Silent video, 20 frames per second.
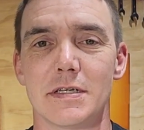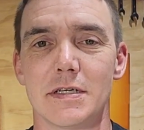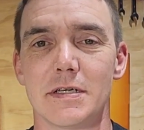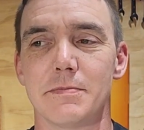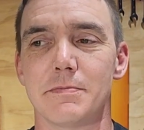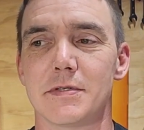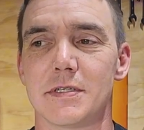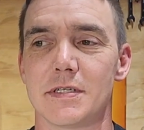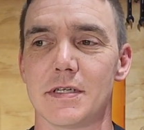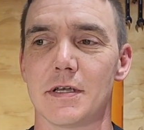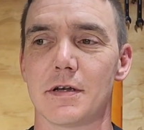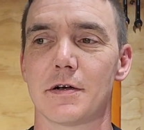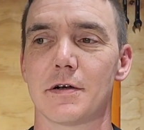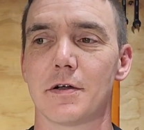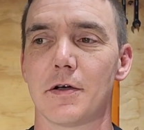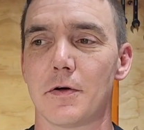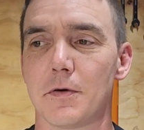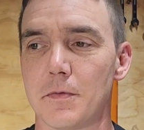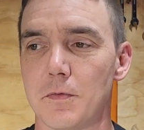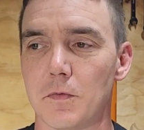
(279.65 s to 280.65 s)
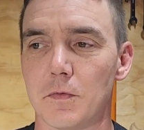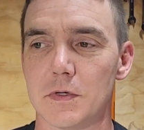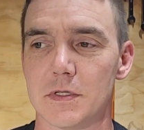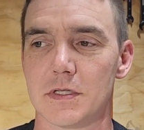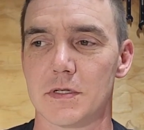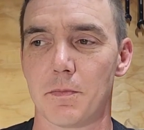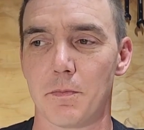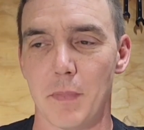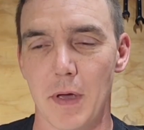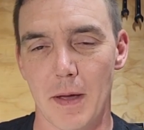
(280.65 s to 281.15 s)
deep cedar note with
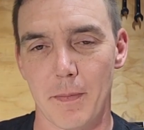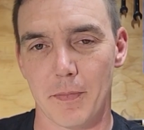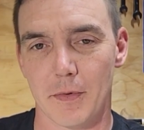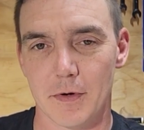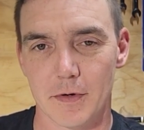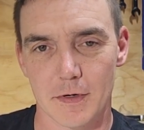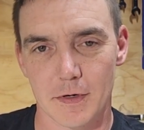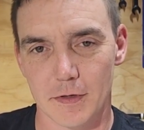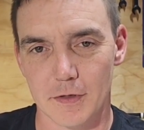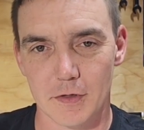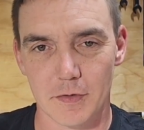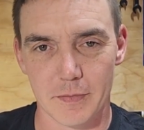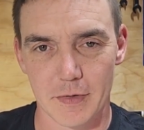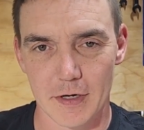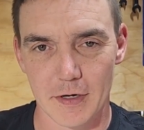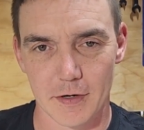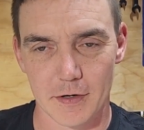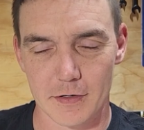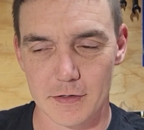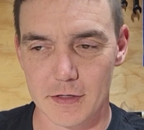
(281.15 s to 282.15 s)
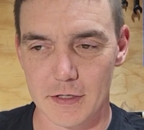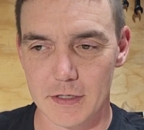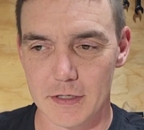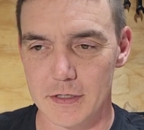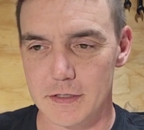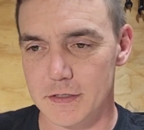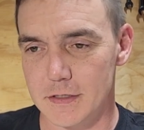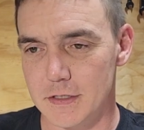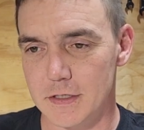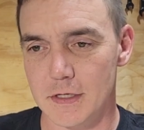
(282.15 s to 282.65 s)
some pepper and a little bit of
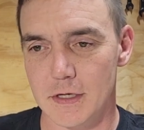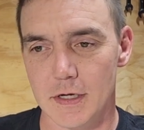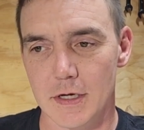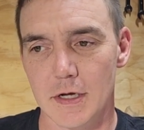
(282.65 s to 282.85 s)
earthiness.